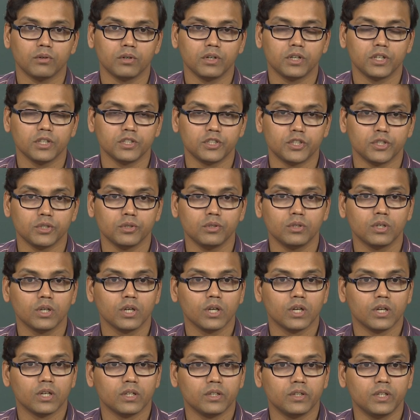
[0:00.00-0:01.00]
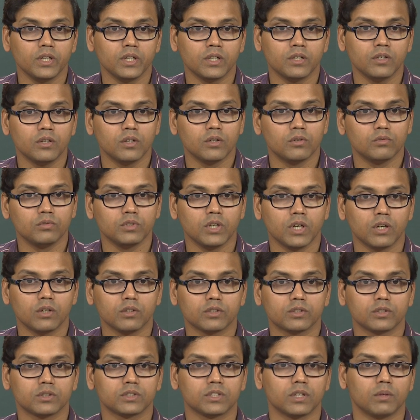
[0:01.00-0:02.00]
altitude, then we are
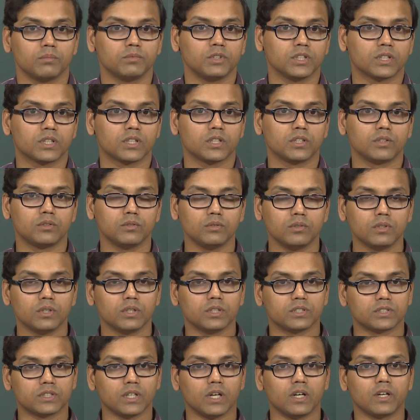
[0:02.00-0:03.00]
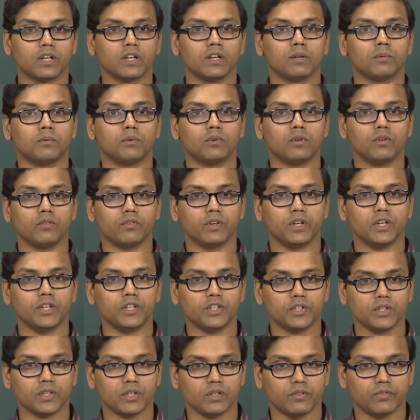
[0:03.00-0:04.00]
also subjected to certain amount of
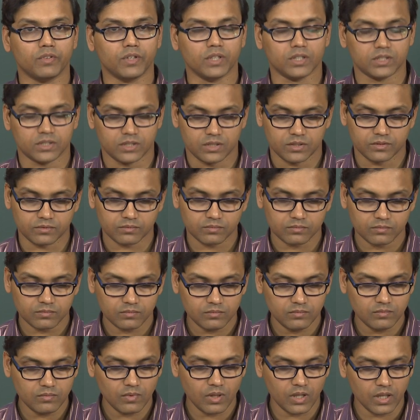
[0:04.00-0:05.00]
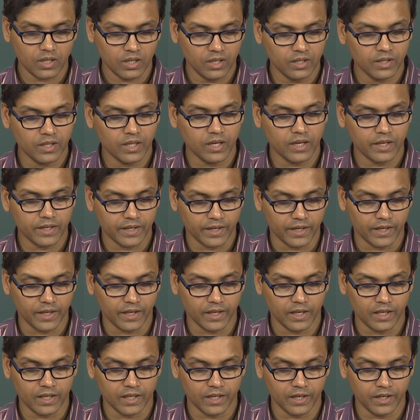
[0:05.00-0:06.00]
radiation effects. And the
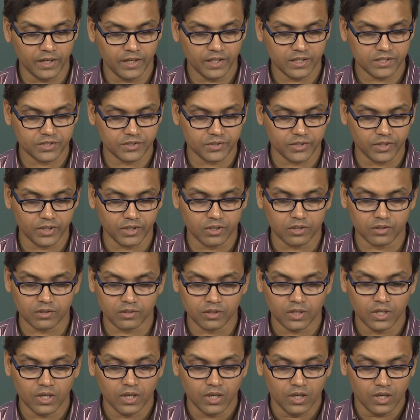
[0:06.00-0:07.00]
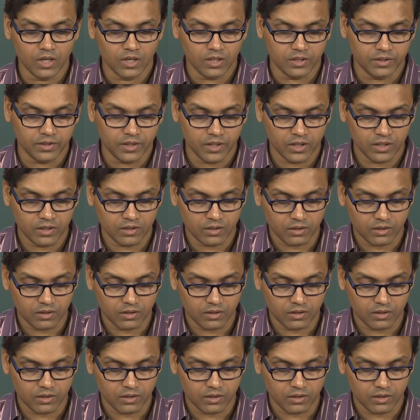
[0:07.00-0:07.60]
head x-ray or then